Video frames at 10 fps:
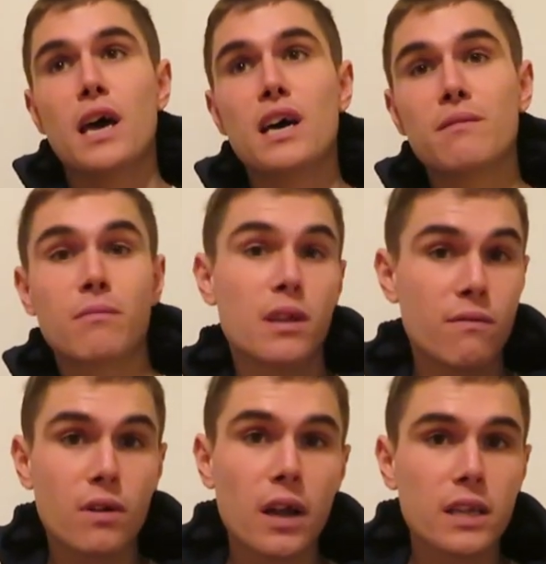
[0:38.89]

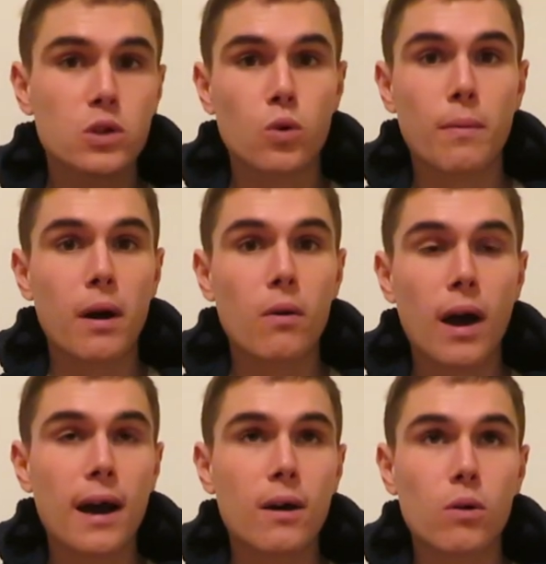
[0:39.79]
even I can talk
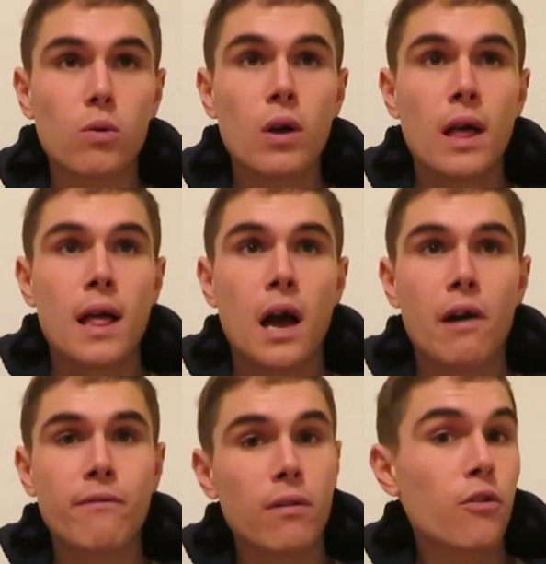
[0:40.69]
about how
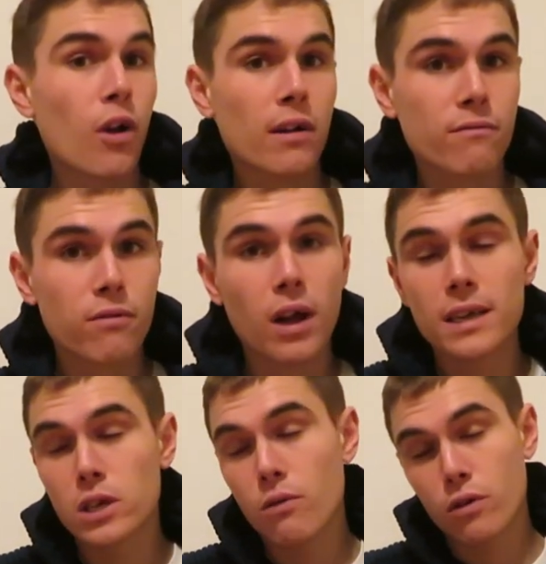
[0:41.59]
I found the
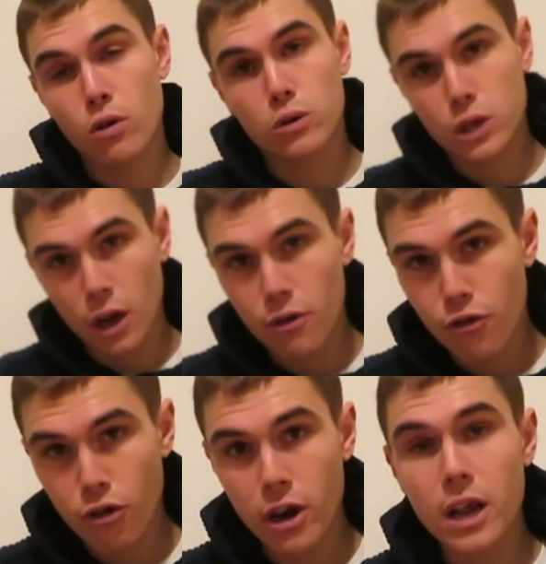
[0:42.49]
dragonflies over cross
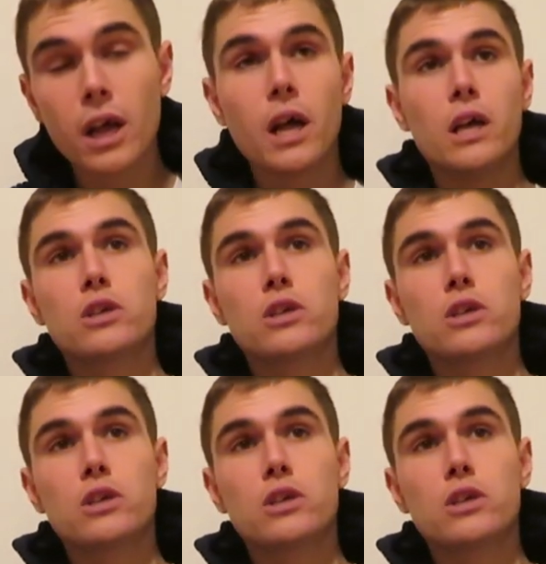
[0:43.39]
country.